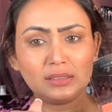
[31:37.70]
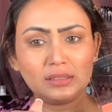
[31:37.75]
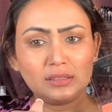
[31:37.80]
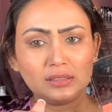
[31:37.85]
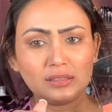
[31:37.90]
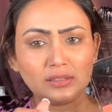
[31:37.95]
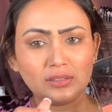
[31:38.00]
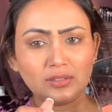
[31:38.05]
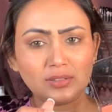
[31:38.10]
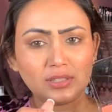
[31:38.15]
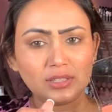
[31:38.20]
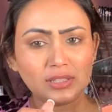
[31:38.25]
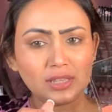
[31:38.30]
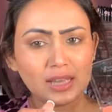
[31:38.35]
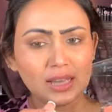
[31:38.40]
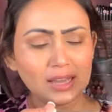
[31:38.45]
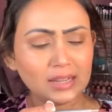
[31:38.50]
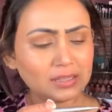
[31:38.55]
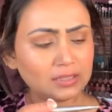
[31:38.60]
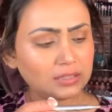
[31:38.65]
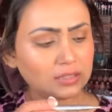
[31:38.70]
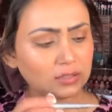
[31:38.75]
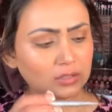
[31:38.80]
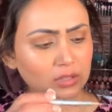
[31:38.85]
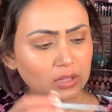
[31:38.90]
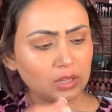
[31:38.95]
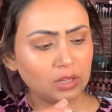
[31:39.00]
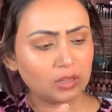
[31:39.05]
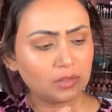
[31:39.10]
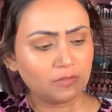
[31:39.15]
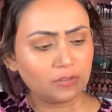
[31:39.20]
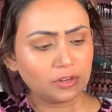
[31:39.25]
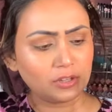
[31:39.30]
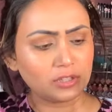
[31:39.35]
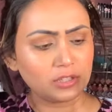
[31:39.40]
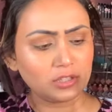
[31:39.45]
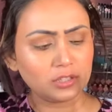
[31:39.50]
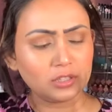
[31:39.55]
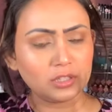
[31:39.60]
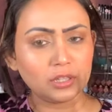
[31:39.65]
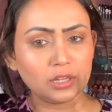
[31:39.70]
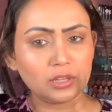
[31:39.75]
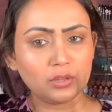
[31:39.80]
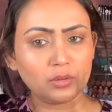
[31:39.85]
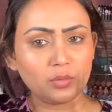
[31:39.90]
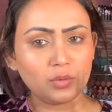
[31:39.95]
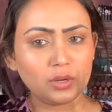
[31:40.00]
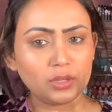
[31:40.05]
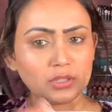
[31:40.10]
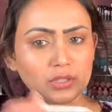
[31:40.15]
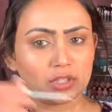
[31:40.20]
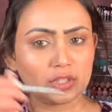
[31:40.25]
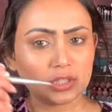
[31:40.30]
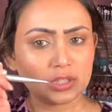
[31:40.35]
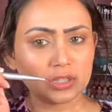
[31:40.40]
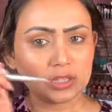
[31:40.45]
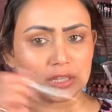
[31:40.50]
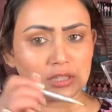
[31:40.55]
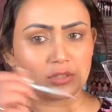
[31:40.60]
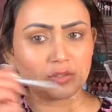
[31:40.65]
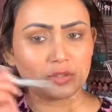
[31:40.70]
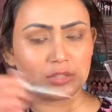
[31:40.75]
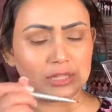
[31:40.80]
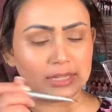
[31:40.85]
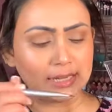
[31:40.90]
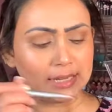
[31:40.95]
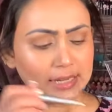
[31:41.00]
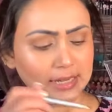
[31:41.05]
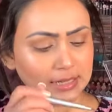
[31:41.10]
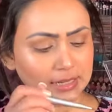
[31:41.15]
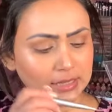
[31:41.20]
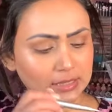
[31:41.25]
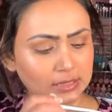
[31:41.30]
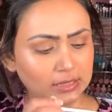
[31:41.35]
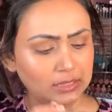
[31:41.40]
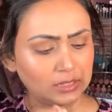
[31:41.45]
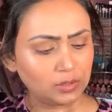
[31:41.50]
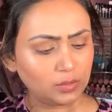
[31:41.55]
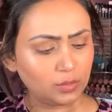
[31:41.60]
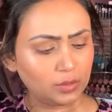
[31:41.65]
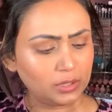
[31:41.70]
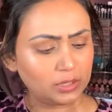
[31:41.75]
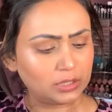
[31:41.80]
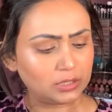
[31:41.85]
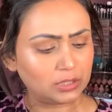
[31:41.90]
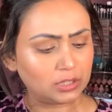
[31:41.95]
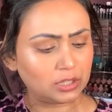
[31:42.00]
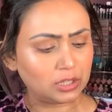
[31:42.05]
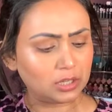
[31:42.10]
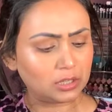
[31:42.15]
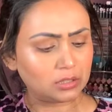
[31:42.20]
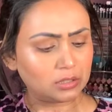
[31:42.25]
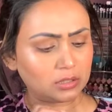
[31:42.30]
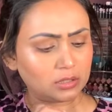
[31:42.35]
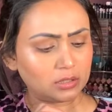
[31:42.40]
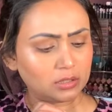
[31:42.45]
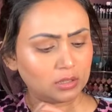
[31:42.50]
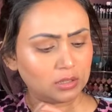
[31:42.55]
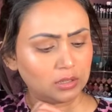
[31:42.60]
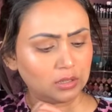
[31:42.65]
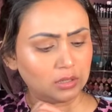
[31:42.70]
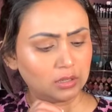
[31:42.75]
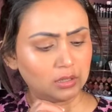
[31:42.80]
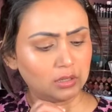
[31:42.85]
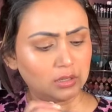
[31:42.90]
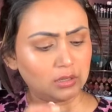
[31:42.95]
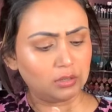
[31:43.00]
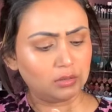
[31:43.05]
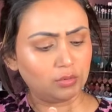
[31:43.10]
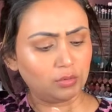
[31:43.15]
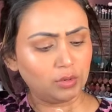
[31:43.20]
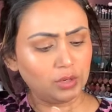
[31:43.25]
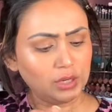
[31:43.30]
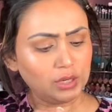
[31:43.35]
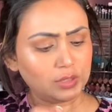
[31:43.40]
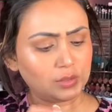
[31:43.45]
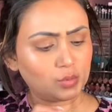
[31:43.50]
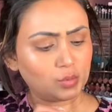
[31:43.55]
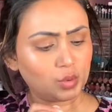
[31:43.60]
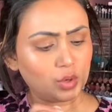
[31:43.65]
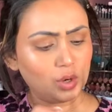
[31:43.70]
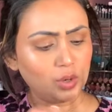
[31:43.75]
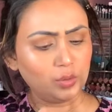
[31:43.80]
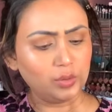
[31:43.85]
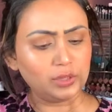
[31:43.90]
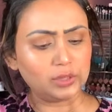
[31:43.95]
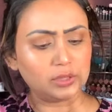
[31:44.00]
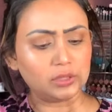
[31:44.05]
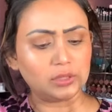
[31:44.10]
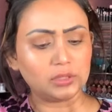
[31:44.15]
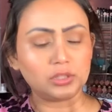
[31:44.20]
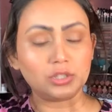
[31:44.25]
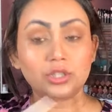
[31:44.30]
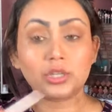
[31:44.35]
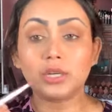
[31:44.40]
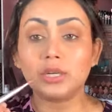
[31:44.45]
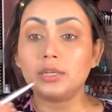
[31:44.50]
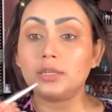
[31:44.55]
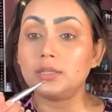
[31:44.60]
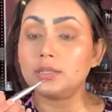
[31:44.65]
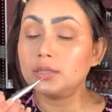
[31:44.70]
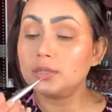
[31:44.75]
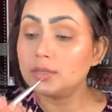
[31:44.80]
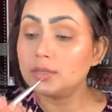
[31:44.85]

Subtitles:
you see that? Versus the other ones, just had to dig it, and this one is just, what is wrong with this shade?